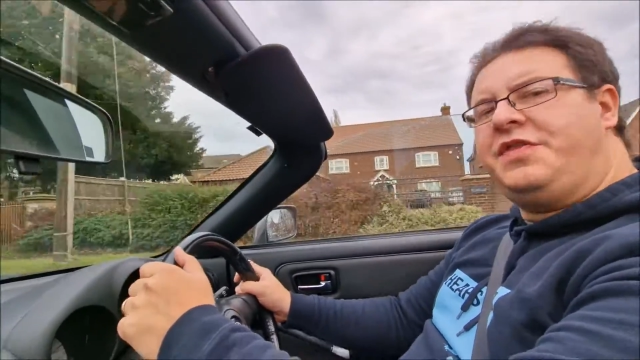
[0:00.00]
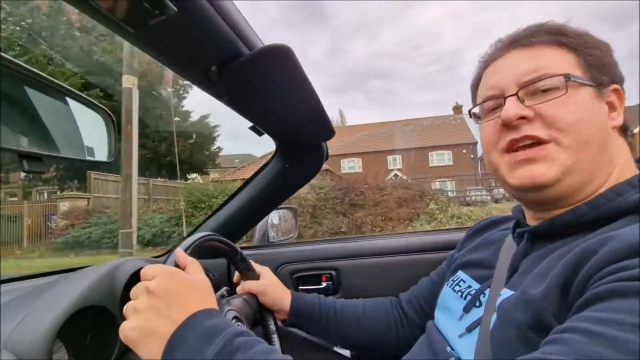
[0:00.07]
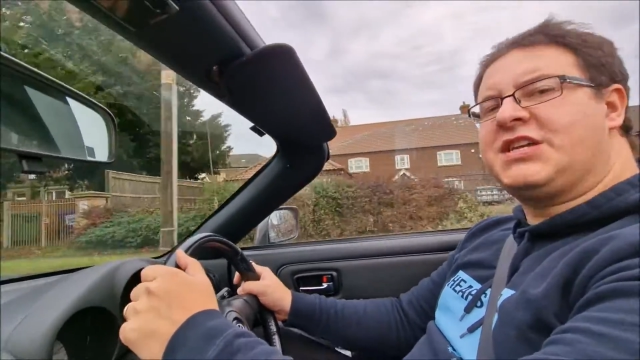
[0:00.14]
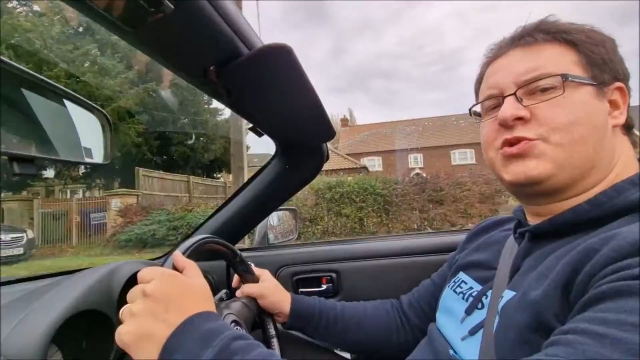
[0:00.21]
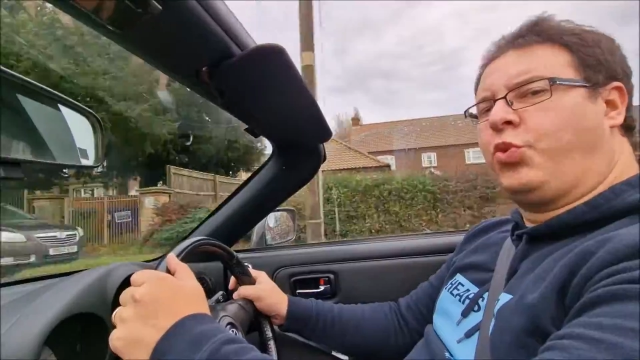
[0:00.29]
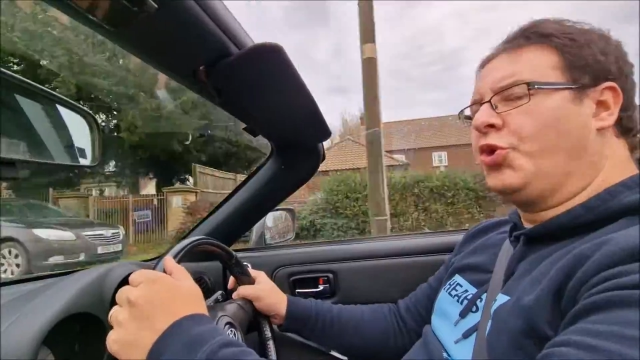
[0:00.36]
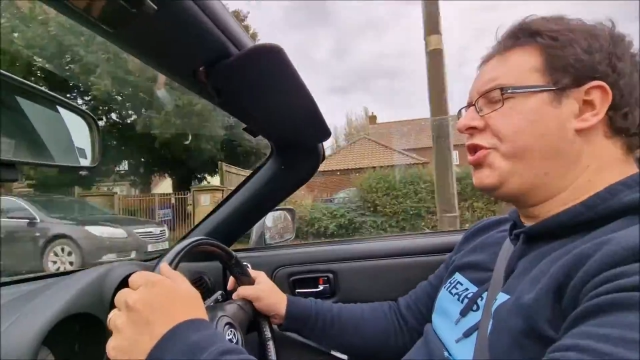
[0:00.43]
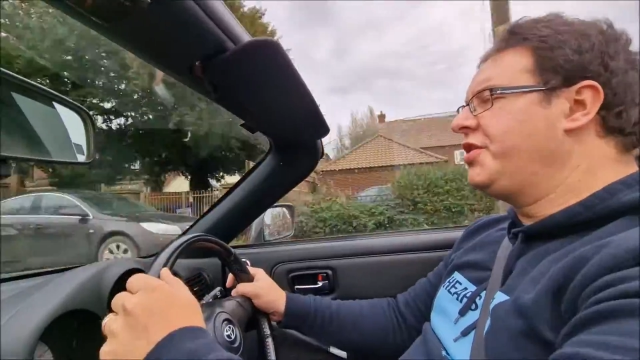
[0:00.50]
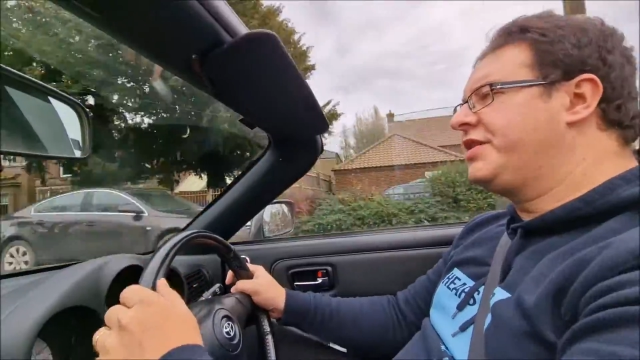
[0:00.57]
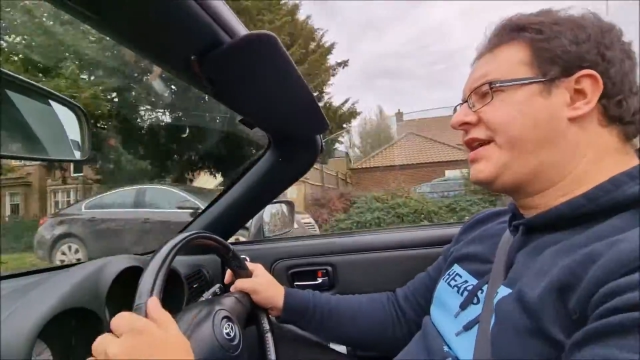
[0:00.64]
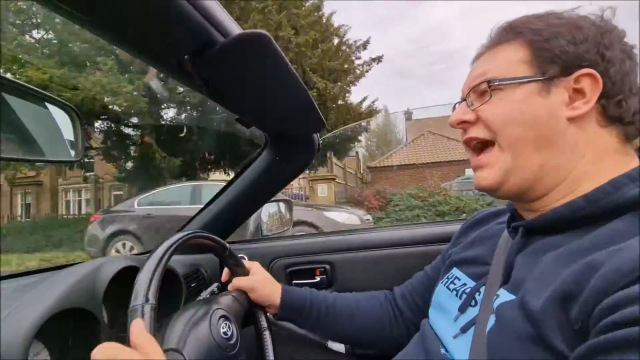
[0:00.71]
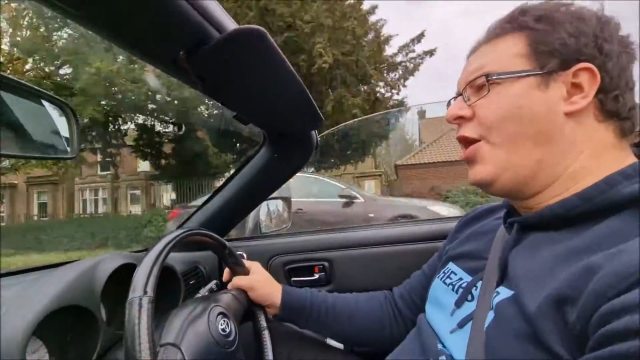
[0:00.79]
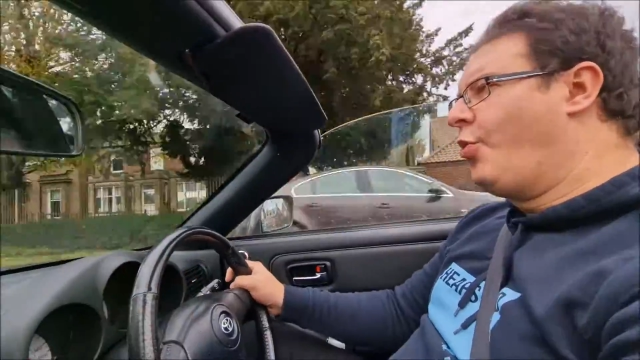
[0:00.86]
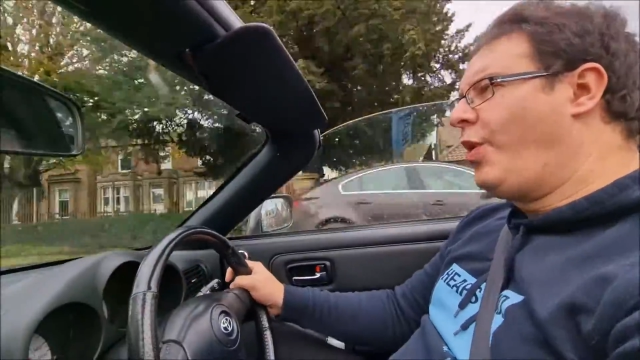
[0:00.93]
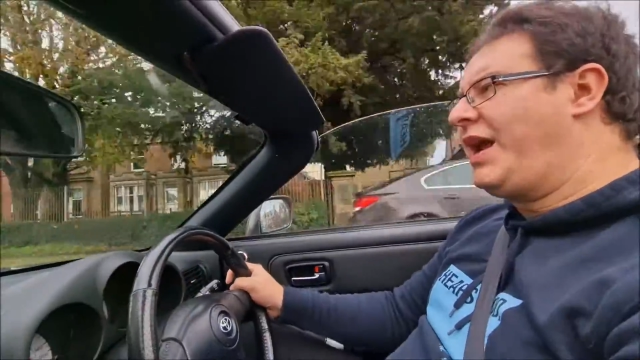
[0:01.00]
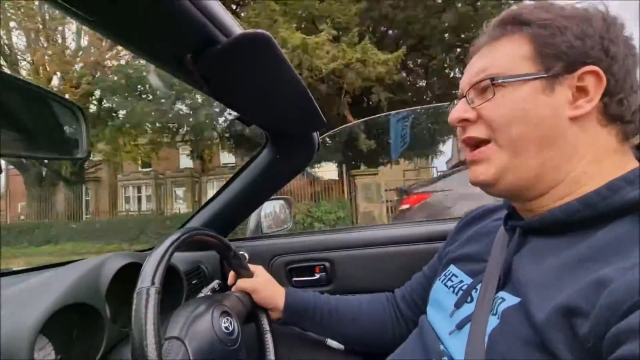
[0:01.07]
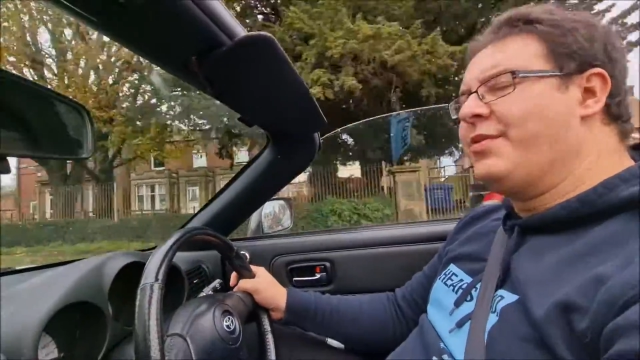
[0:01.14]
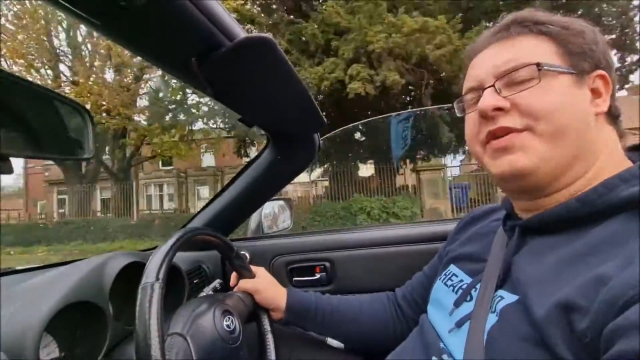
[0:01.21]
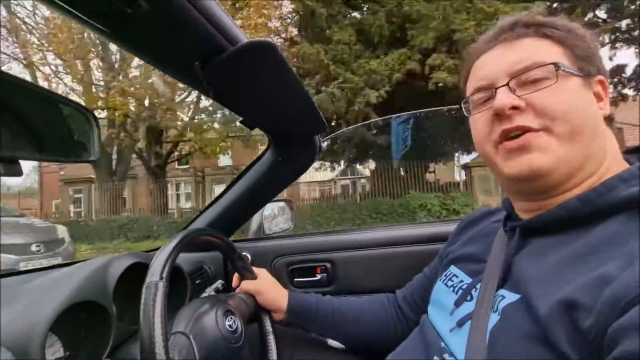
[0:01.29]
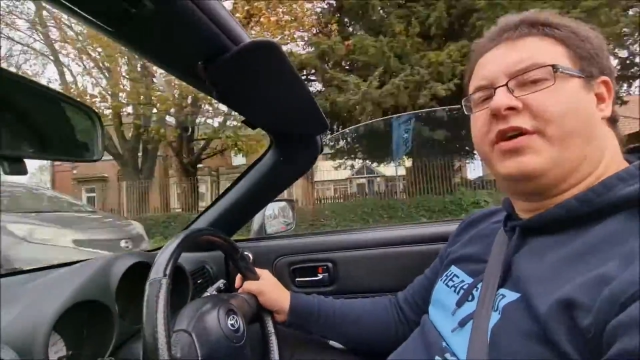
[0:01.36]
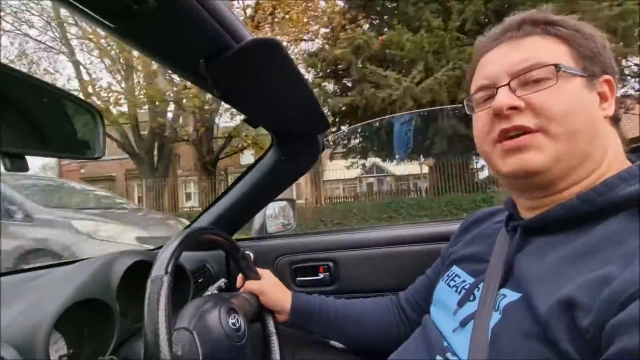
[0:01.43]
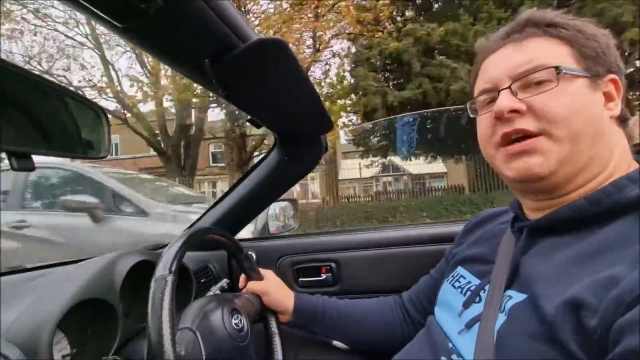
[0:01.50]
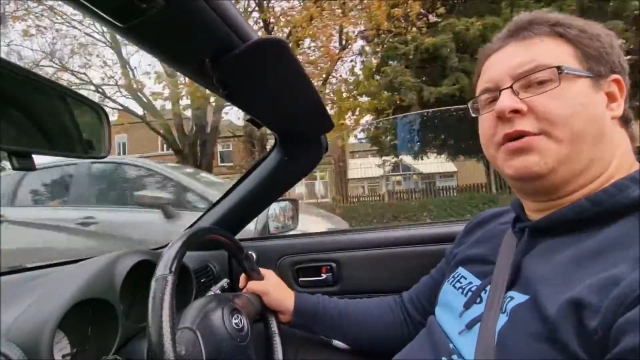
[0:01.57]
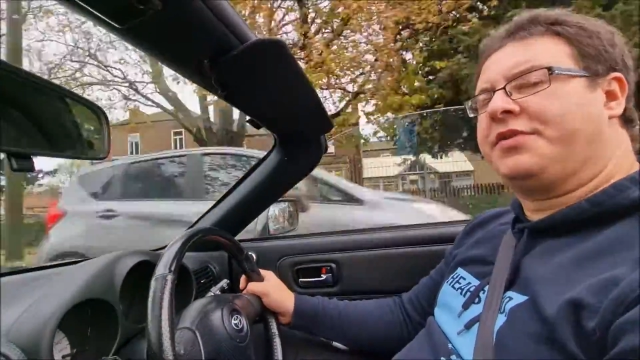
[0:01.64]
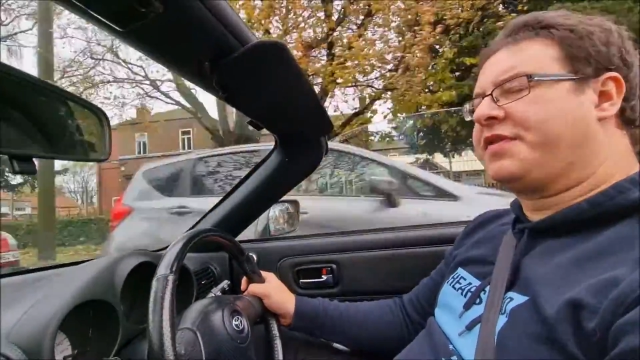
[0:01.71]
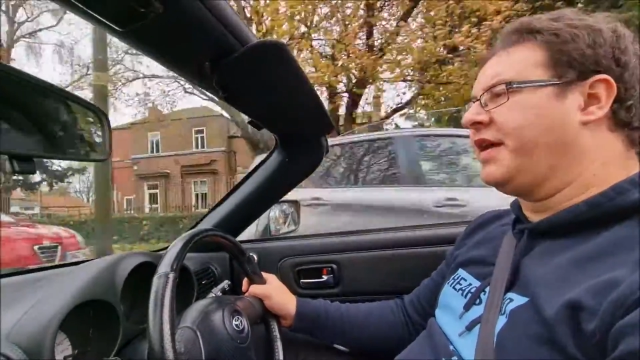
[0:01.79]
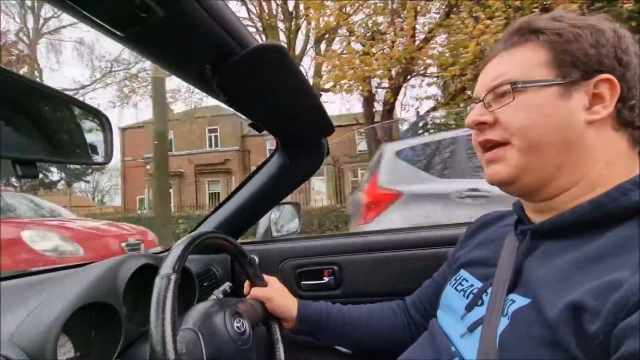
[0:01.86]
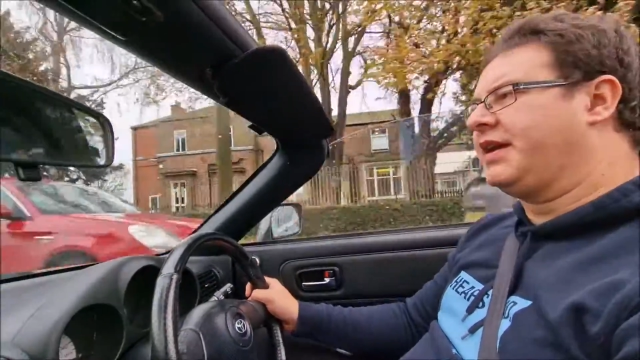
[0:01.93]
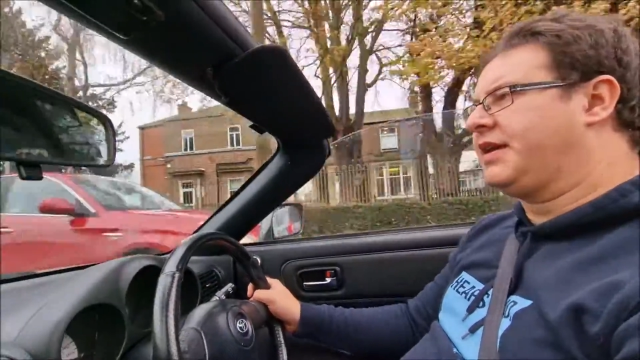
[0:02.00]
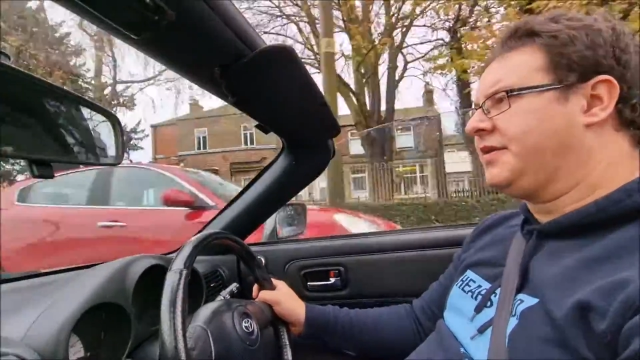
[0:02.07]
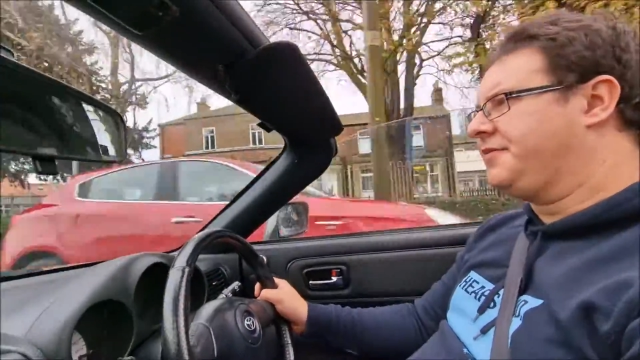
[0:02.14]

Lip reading: This wouldn't get away with her, I don't think.